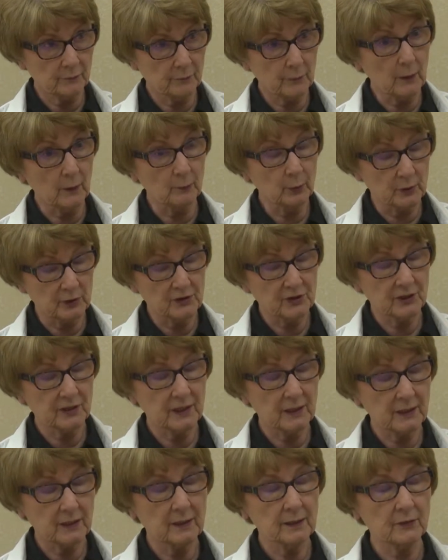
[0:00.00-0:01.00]

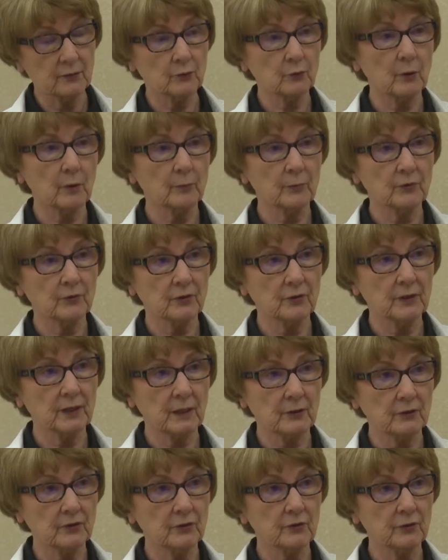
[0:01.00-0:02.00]
appreciated his
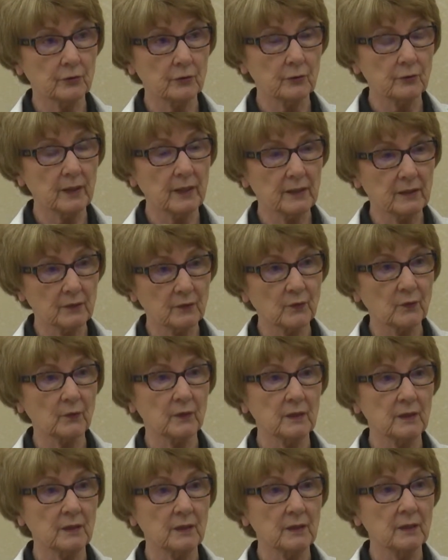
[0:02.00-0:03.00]
representation too. They could
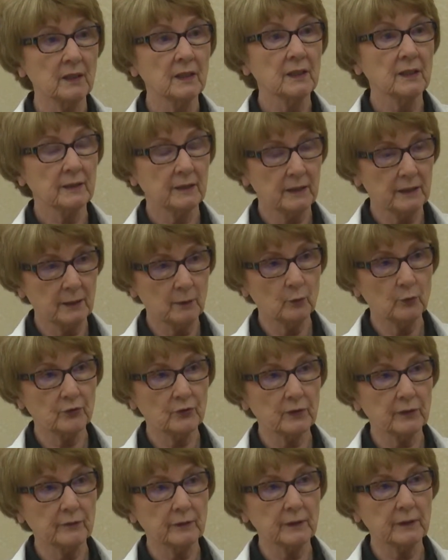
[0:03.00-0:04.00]
see that he was
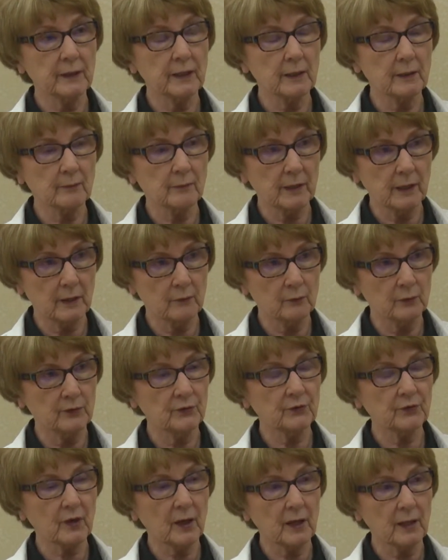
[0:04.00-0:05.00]
giving them every
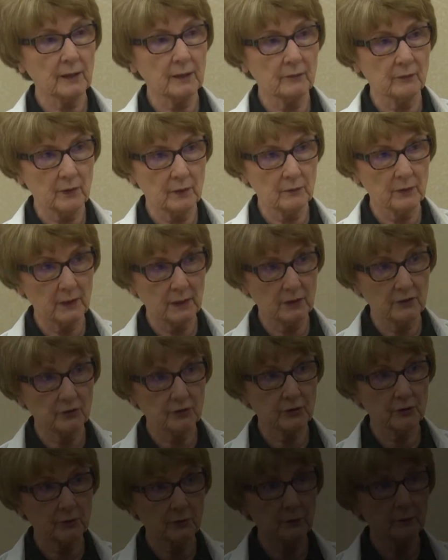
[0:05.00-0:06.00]
side of every
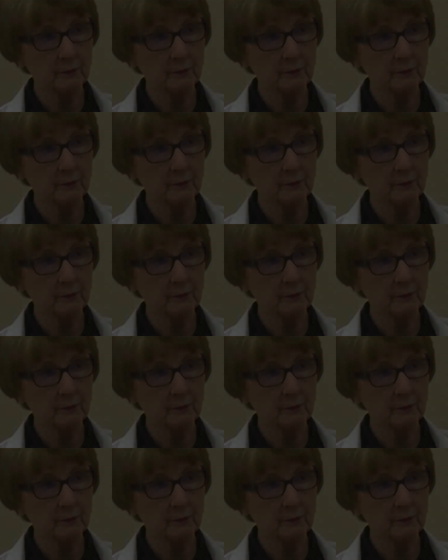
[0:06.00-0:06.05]
issue.